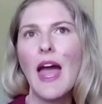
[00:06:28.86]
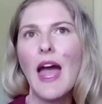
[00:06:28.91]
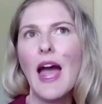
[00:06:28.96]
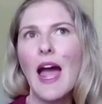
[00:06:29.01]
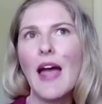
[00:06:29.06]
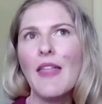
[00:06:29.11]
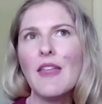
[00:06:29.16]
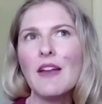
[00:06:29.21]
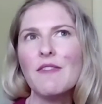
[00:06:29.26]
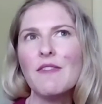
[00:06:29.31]

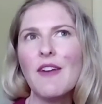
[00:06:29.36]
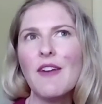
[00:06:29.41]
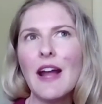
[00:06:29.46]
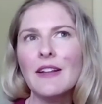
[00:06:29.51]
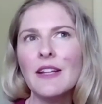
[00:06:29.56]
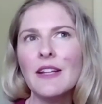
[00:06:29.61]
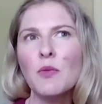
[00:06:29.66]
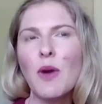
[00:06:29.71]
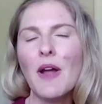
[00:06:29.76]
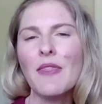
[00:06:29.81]
And then
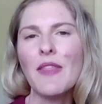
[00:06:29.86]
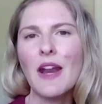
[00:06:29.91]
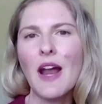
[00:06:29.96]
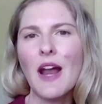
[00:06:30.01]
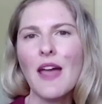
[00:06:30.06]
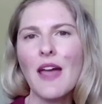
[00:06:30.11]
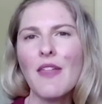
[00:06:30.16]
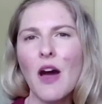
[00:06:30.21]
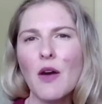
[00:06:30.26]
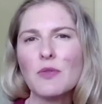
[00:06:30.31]
finally, one that
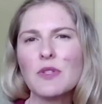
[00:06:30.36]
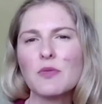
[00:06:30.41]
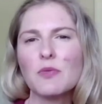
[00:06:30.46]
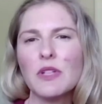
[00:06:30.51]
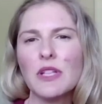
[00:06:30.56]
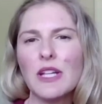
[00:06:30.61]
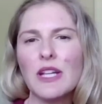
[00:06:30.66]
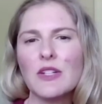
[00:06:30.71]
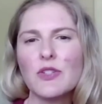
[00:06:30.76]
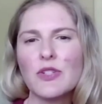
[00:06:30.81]
I thought was
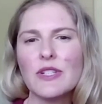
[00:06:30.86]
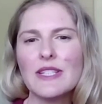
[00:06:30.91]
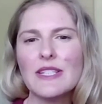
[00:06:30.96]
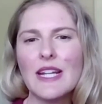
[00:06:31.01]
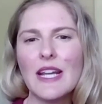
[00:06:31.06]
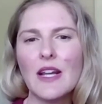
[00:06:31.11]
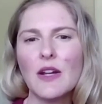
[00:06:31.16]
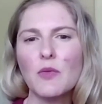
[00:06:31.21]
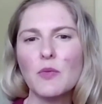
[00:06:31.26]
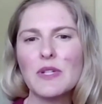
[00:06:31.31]
really
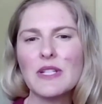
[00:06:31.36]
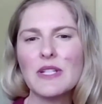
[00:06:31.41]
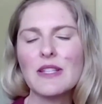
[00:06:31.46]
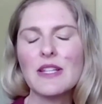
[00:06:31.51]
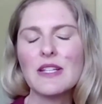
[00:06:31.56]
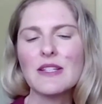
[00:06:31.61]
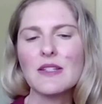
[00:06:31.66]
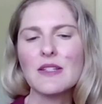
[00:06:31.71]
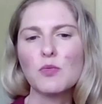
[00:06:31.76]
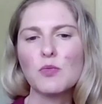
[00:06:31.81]
interesting was
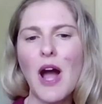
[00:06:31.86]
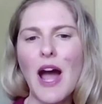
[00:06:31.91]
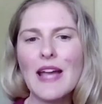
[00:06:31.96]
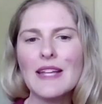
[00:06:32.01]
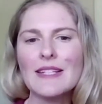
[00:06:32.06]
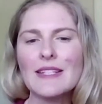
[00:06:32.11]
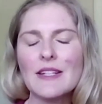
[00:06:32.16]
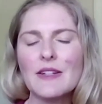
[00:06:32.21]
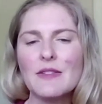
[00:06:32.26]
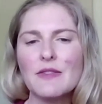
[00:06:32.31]
this
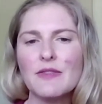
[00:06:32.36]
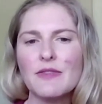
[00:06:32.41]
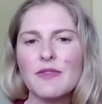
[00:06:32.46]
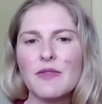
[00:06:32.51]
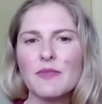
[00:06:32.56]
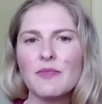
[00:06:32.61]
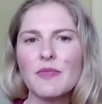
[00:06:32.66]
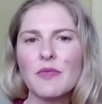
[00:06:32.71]
rise of,